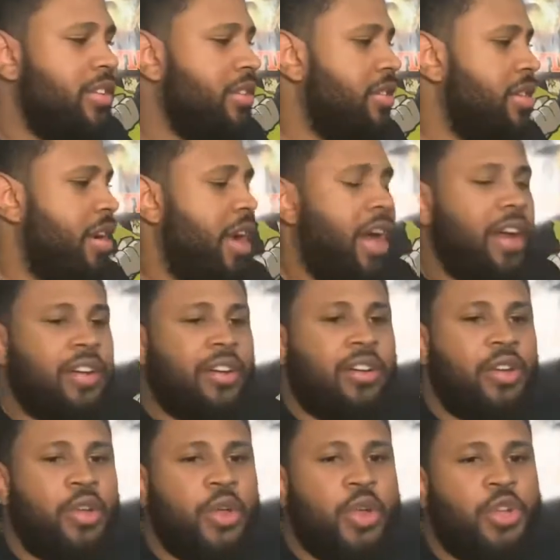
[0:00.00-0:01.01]
Alright,
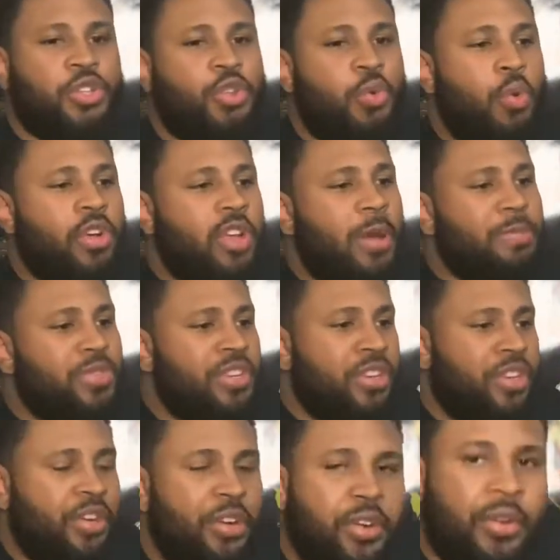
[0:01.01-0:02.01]
so what comes in
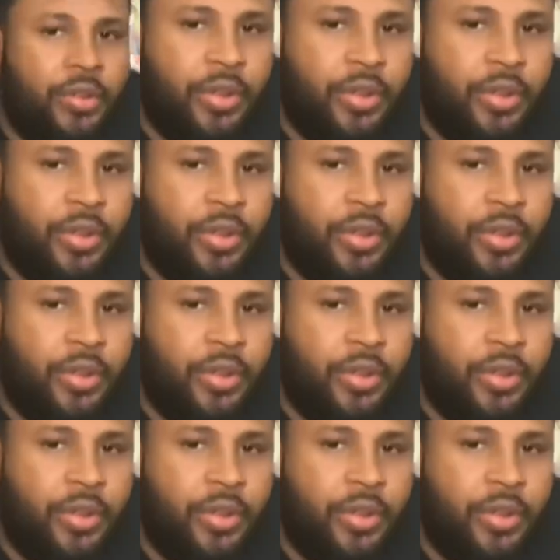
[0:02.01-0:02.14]
here